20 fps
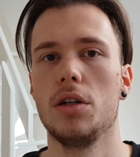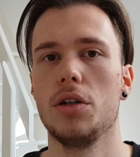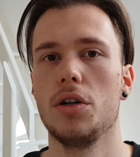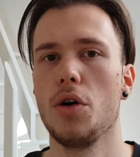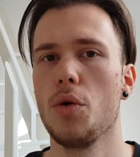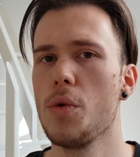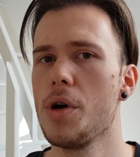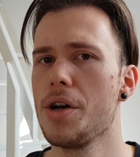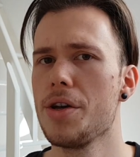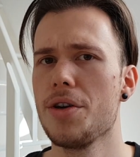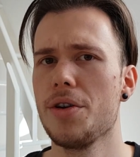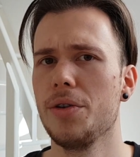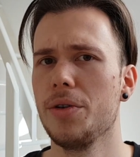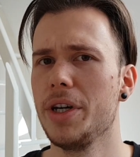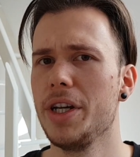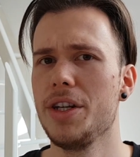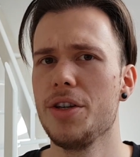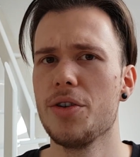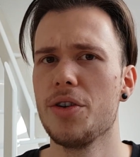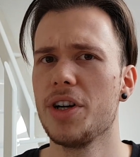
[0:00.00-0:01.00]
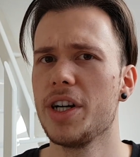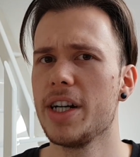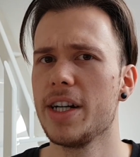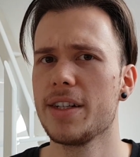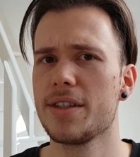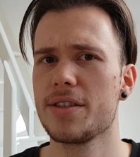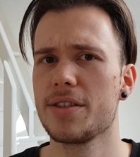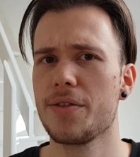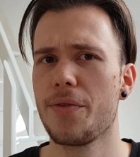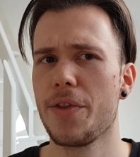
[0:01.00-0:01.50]
or were you in your
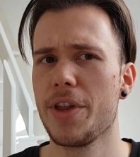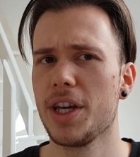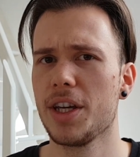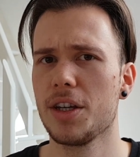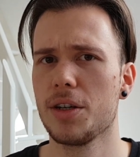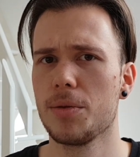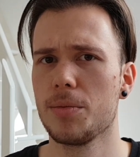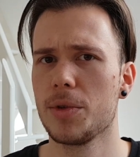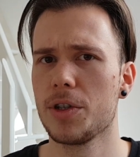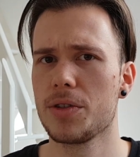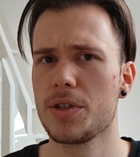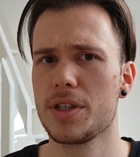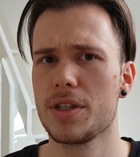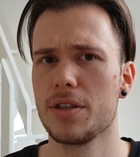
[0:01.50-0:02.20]
head thinking about